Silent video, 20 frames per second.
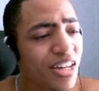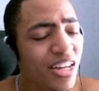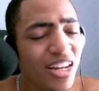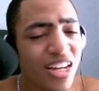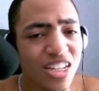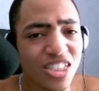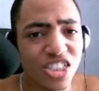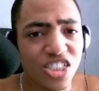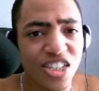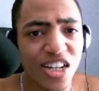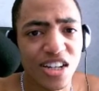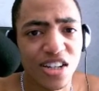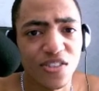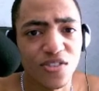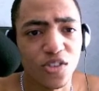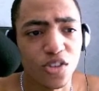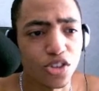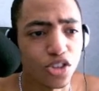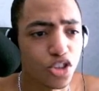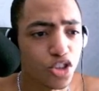a jack of
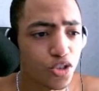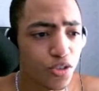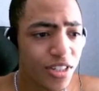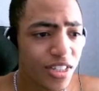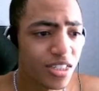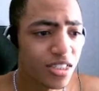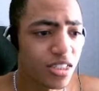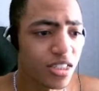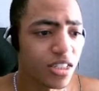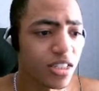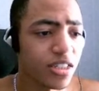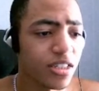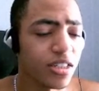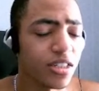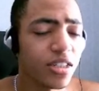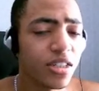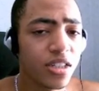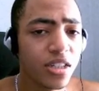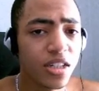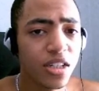all trades here.
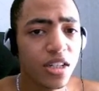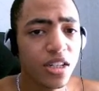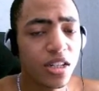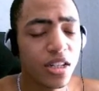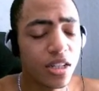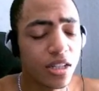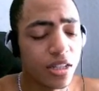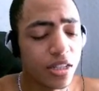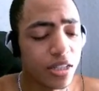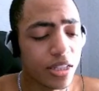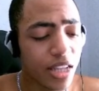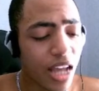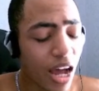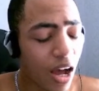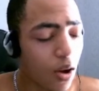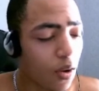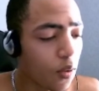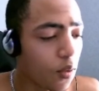Now,